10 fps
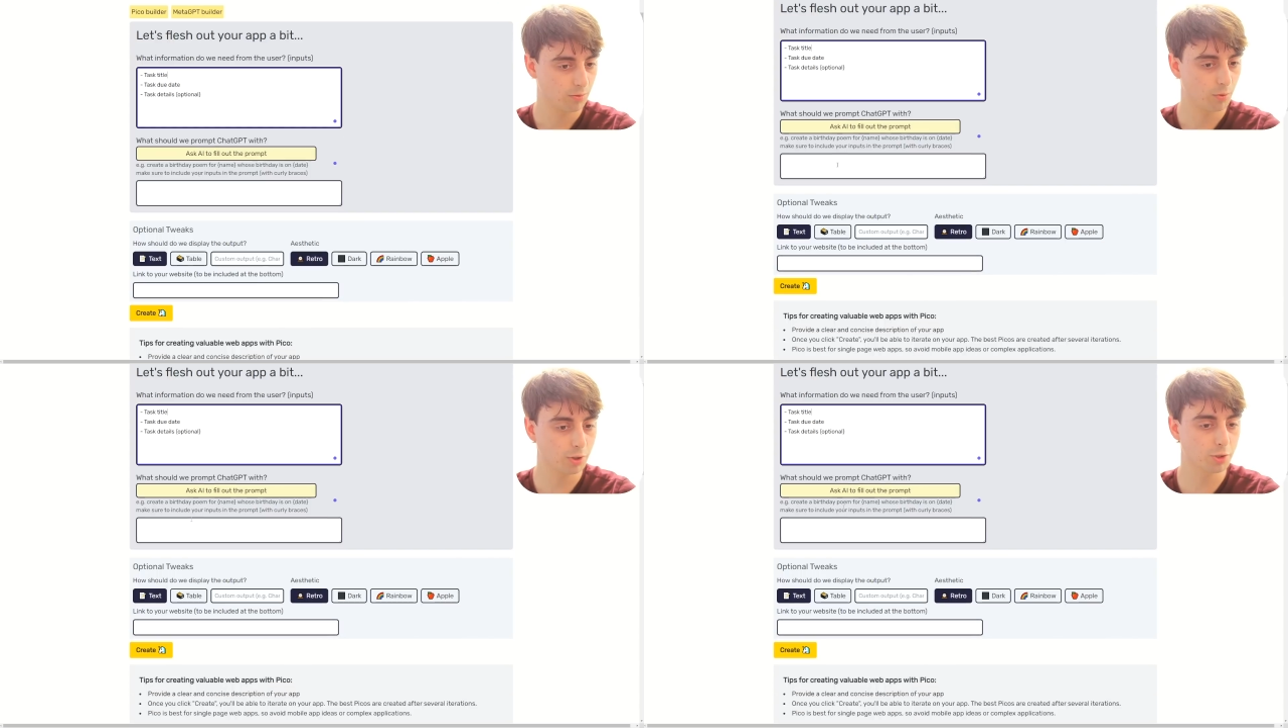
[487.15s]

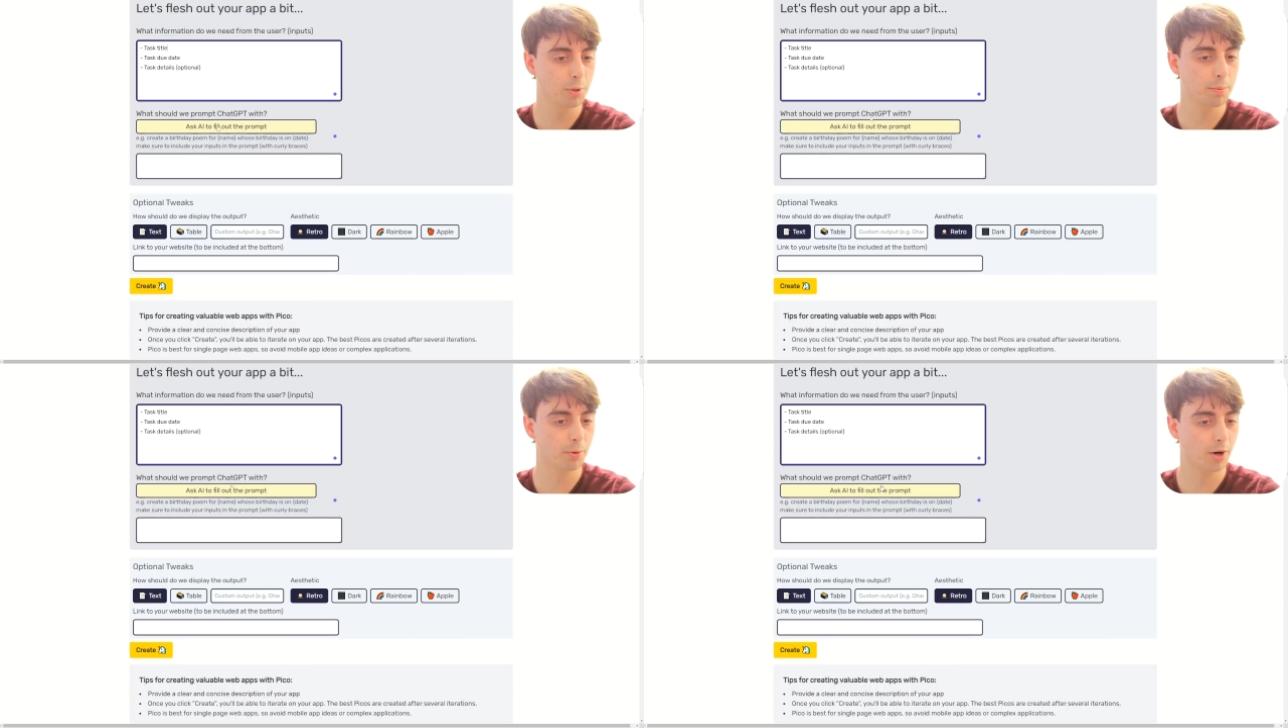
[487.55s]
What should
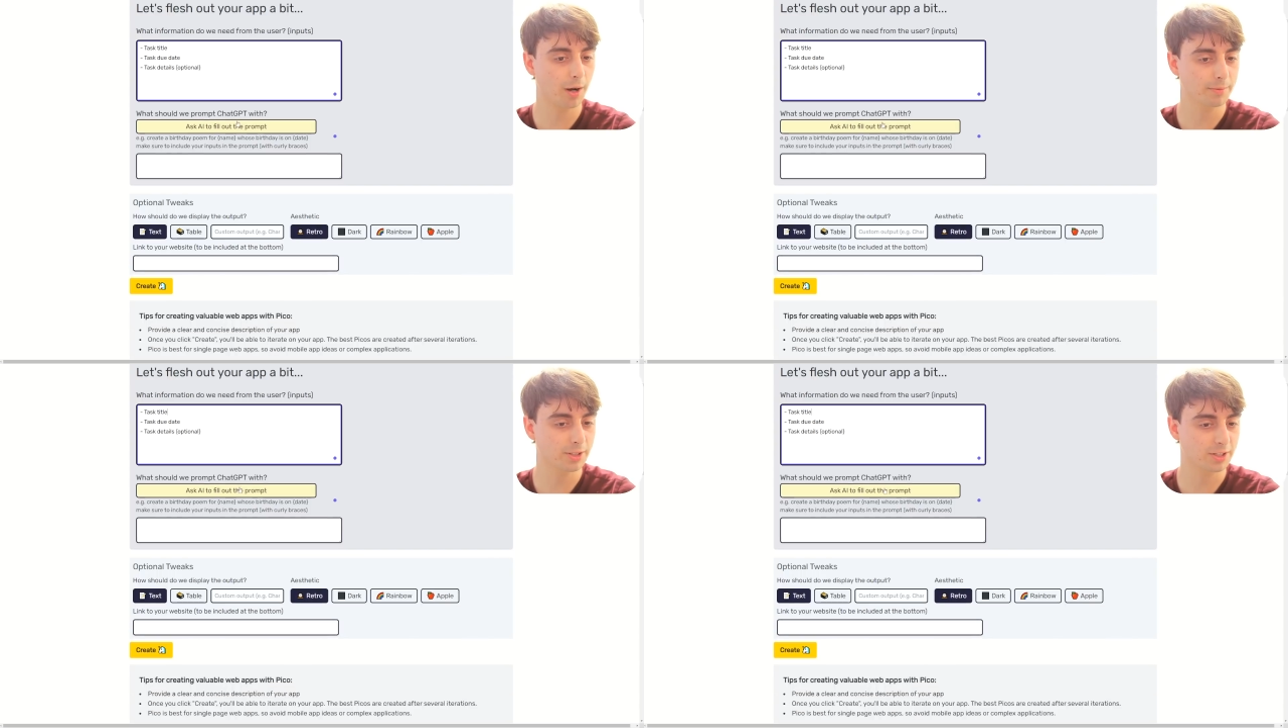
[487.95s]
we
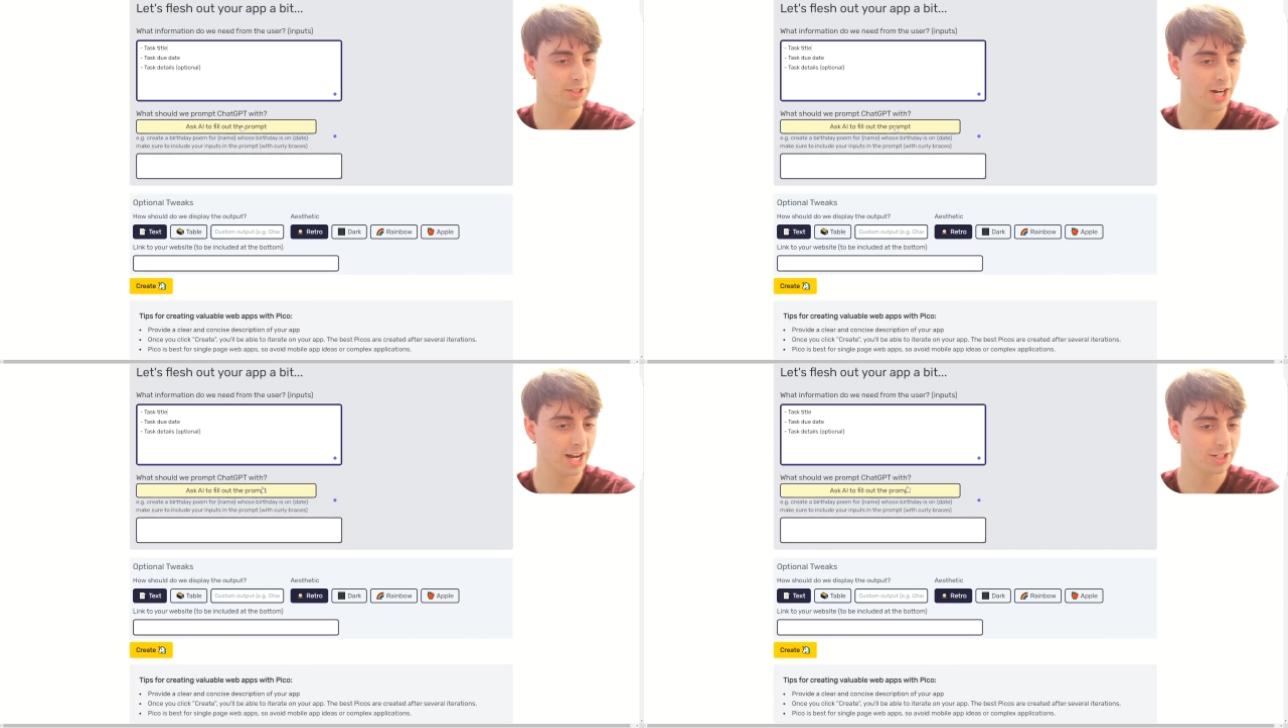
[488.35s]
prompt
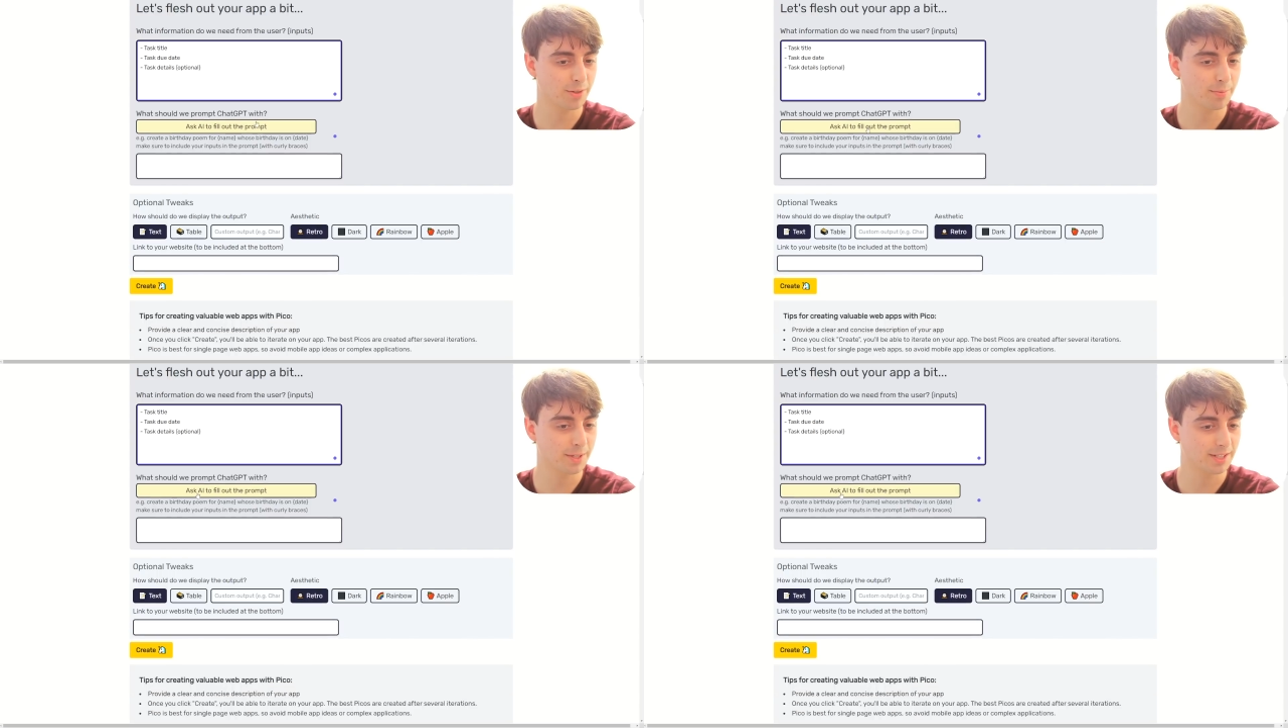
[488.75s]

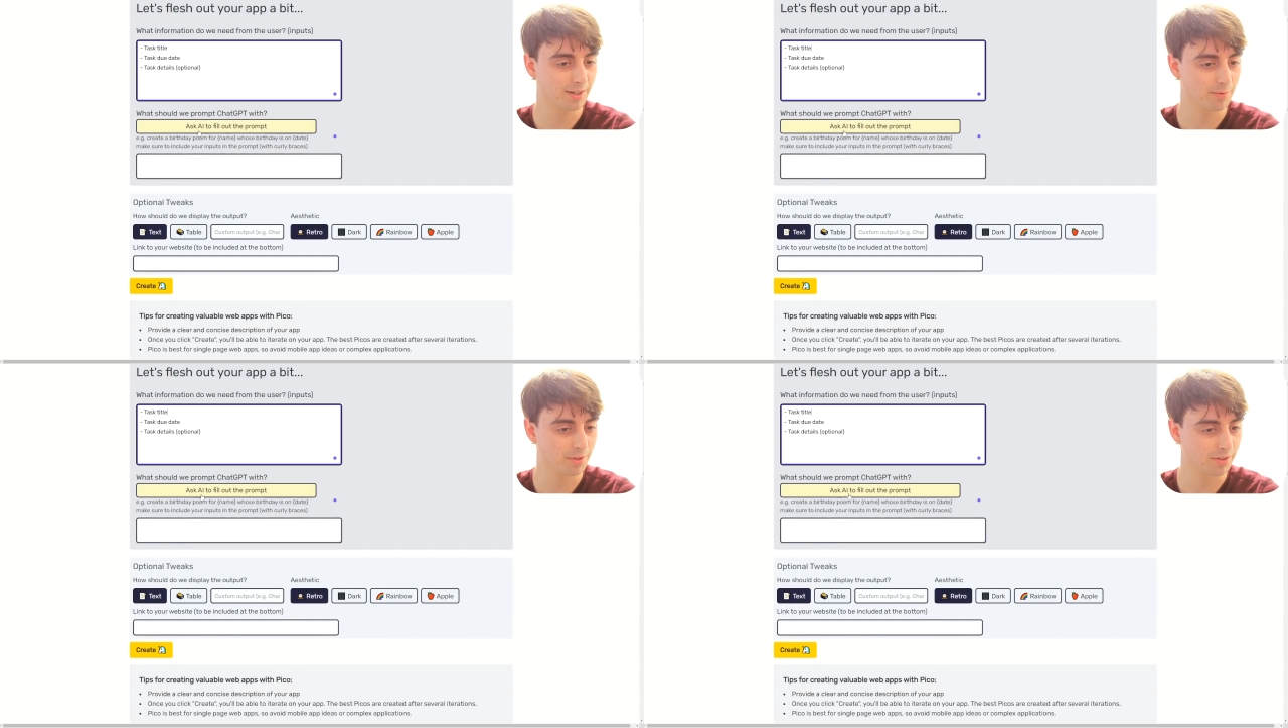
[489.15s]

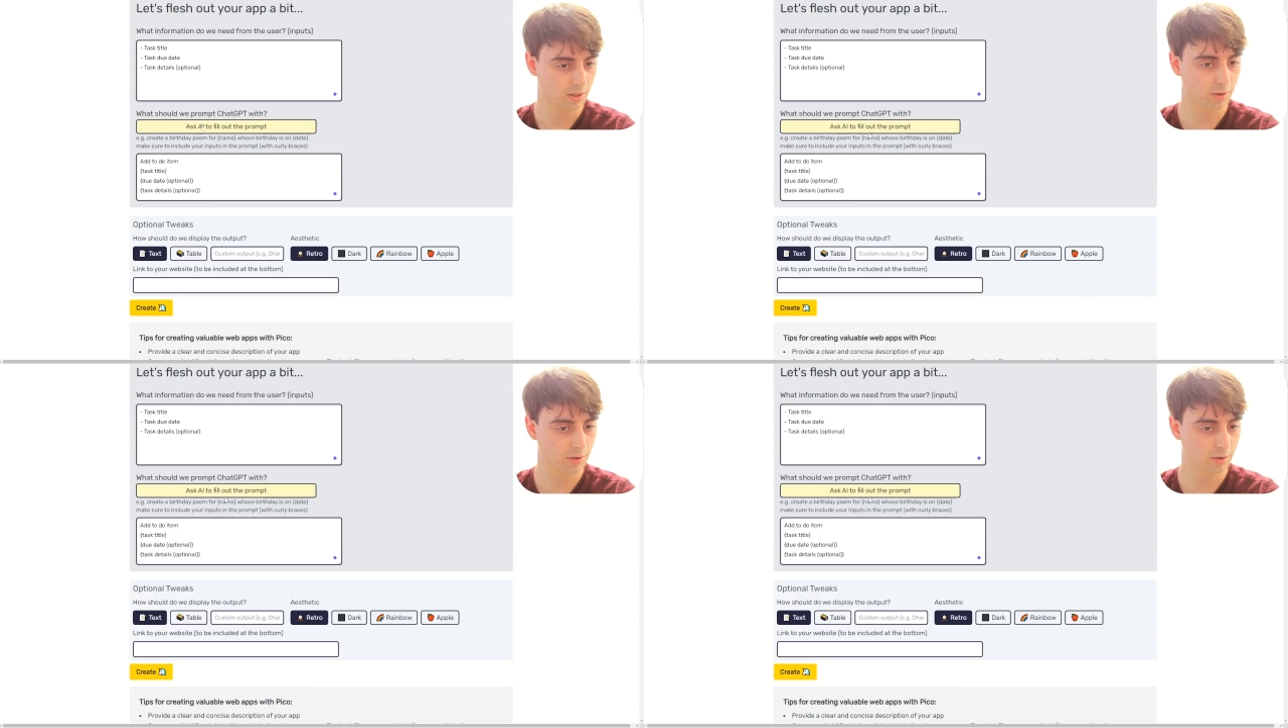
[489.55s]
ChatGPT with?